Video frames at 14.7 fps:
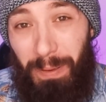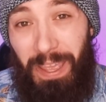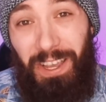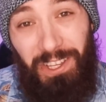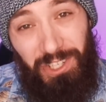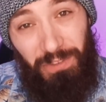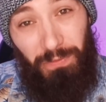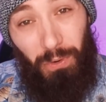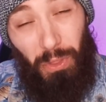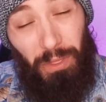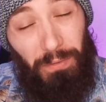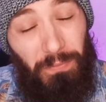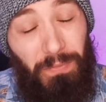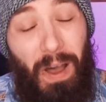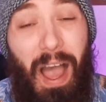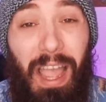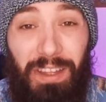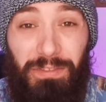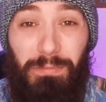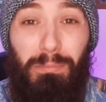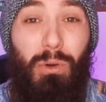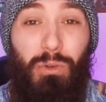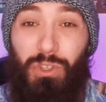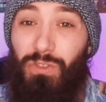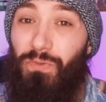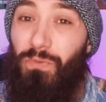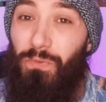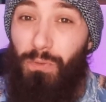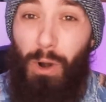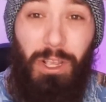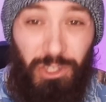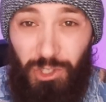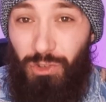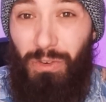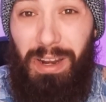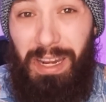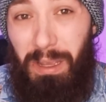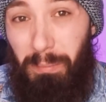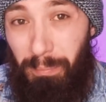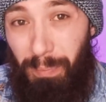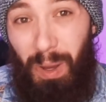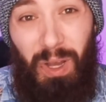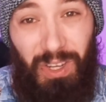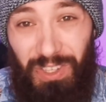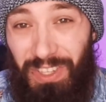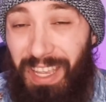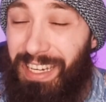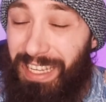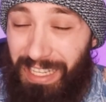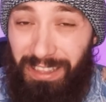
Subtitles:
picks for the 5 most frustrating bugs and